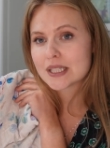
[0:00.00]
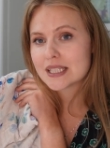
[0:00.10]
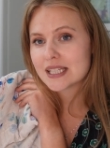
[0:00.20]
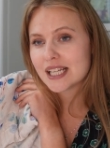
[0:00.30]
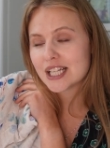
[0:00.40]

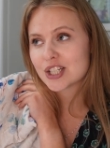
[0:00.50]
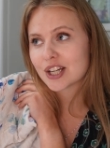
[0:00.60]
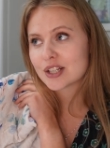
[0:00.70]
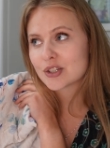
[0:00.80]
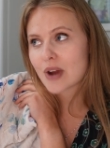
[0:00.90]

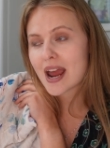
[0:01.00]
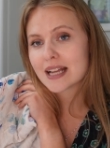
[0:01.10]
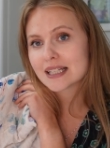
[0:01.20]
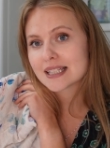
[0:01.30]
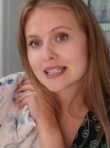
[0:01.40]
t-shirt
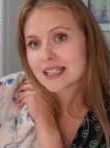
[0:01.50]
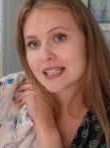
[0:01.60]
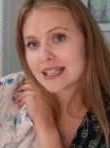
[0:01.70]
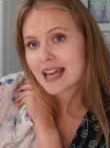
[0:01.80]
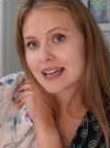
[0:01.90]
dress
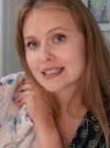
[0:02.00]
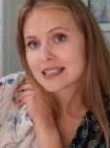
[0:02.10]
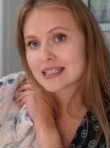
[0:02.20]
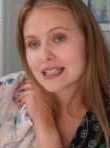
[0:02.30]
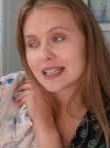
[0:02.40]

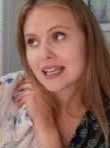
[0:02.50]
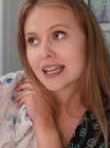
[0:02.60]
that's